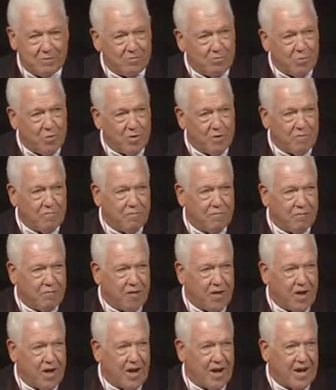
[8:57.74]
wonderful
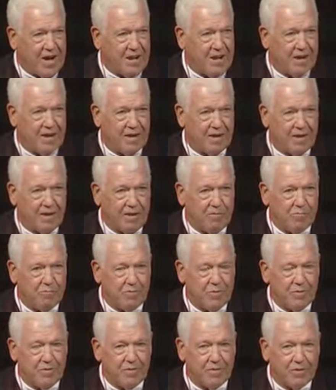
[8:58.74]
flying, and
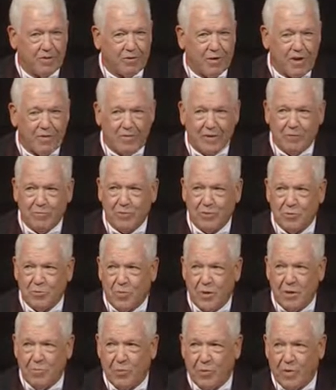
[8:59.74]
the great thing was the
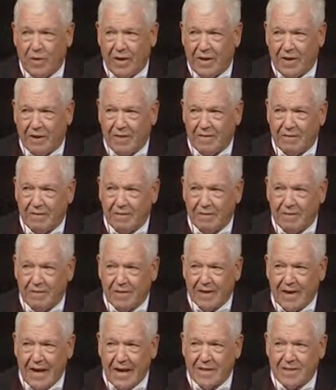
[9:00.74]
people and the
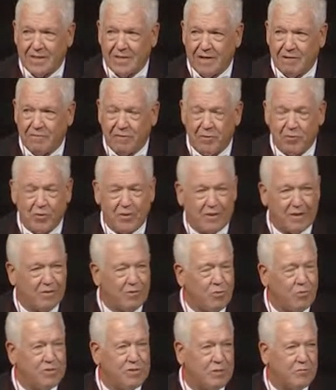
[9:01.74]
guys that I flew with. And
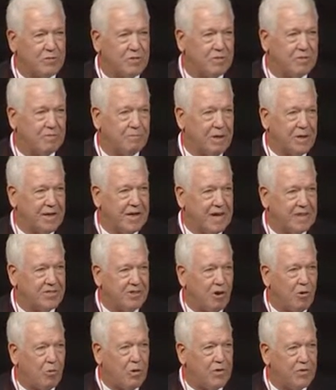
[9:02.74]
of course, that was my case
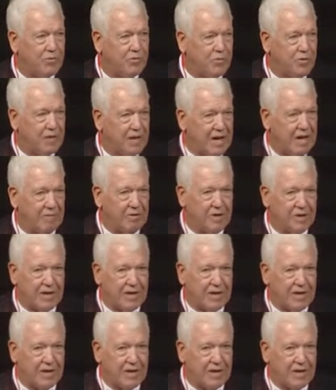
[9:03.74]
all the way through the Navy.